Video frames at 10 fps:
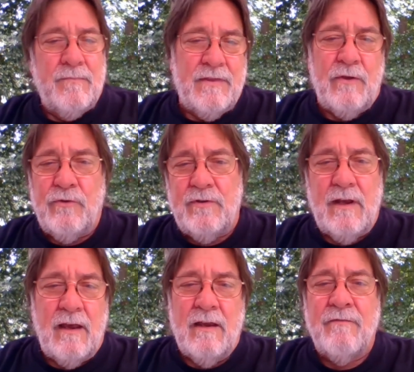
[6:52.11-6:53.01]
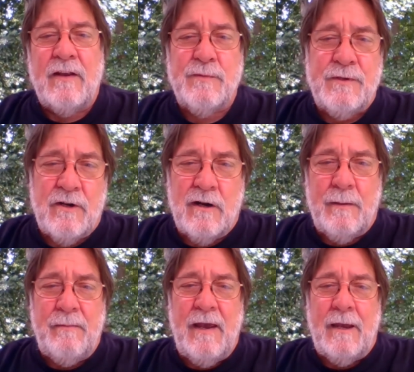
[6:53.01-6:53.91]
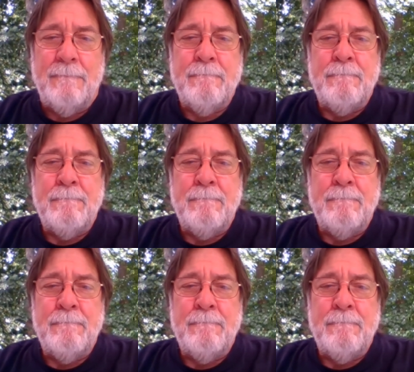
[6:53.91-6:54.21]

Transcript: those uh, investments are going to be made.